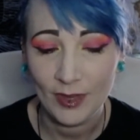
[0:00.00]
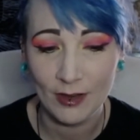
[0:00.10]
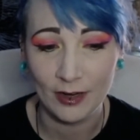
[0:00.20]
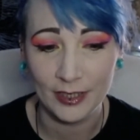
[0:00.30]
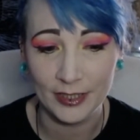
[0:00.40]

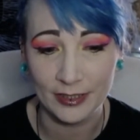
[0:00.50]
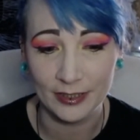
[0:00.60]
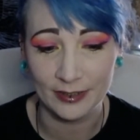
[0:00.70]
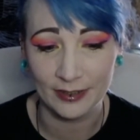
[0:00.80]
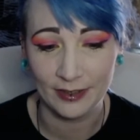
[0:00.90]
I,
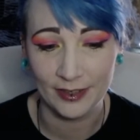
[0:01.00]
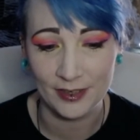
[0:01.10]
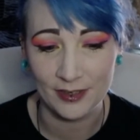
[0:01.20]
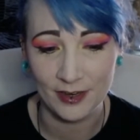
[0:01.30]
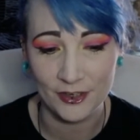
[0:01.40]
uh,
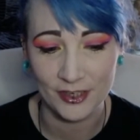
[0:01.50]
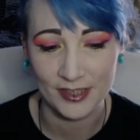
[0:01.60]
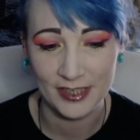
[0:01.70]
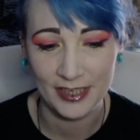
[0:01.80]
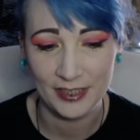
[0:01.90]
I, I
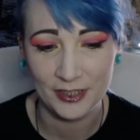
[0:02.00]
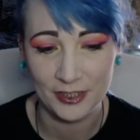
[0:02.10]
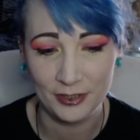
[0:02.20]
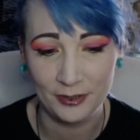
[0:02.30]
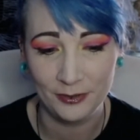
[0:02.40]
just need
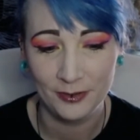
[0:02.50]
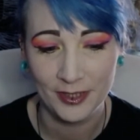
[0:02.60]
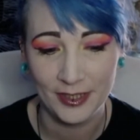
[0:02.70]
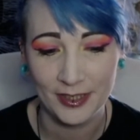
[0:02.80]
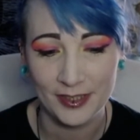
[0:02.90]
to
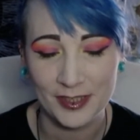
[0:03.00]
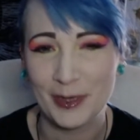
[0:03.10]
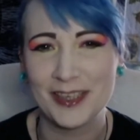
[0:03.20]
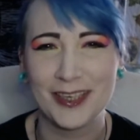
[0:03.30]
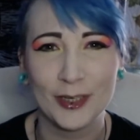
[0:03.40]

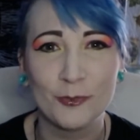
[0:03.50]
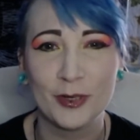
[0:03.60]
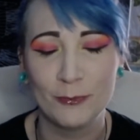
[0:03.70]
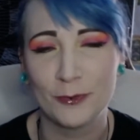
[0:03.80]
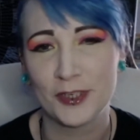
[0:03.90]
spend a little
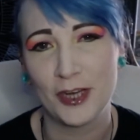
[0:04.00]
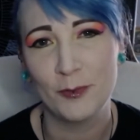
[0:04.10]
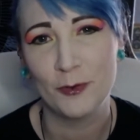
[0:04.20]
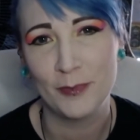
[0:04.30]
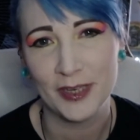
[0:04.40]
bit more
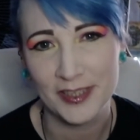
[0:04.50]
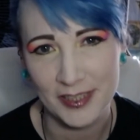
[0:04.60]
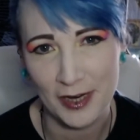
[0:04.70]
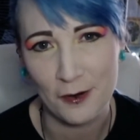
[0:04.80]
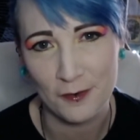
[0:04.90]
time on
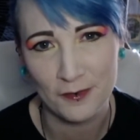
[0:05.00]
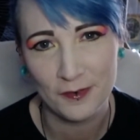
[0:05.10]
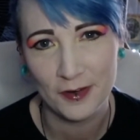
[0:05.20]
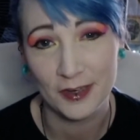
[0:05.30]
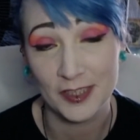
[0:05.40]
myself,
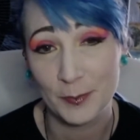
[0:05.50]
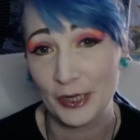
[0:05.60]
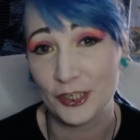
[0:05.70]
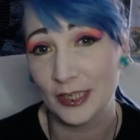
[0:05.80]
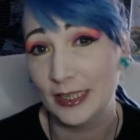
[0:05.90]

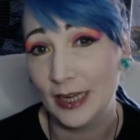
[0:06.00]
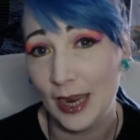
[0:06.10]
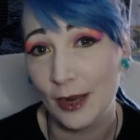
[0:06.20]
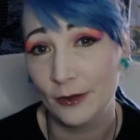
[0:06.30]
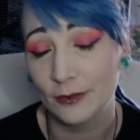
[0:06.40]
especially
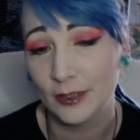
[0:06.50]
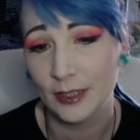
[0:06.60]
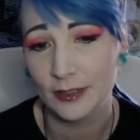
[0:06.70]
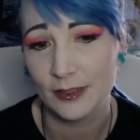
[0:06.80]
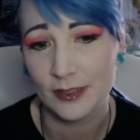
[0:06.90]
now,
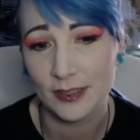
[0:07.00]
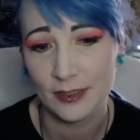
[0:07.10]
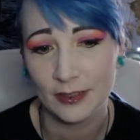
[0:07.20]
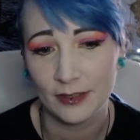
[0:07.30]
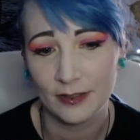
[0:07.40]
and,
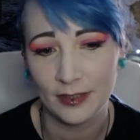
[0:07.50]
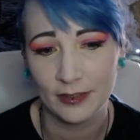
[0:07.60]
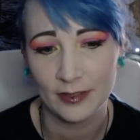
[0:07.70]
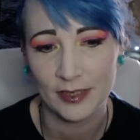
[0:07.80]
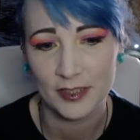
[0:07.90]
and I
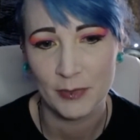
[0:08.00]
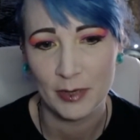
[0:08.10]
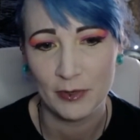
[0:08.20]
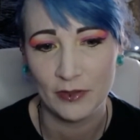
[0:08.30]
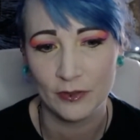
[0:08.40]
think that's
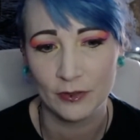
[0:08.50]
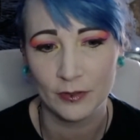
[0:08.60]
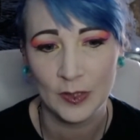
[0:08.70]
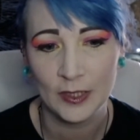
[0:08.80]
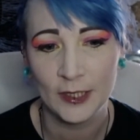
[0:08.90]
maybe the,
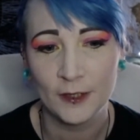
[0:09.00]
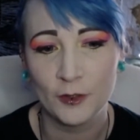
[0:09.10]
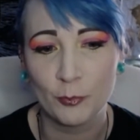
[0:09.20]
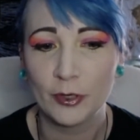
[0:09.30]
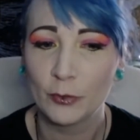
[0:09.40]

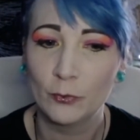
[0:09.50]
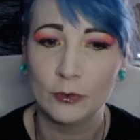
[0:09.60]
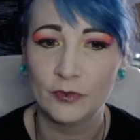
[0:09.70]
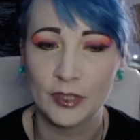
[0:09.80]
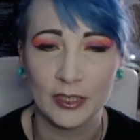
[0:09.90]
the brick
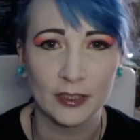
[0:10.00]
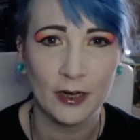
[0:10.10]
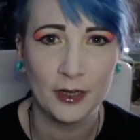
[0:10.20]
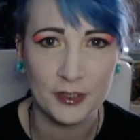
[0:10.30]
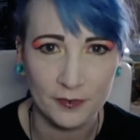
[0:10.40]
wall that I
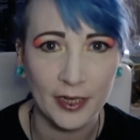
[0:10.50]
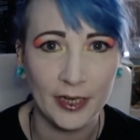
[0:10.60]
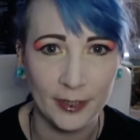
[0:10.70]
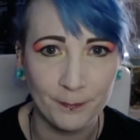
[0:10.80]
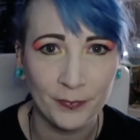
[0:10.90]
kind of hit